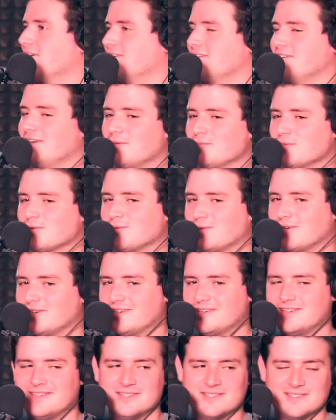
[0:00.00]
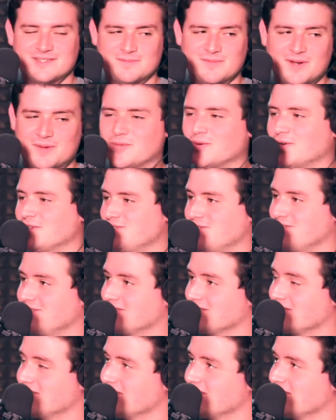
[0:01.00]
number 1 is my boy
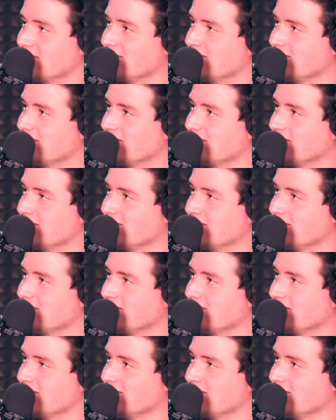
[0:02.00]
Jesus.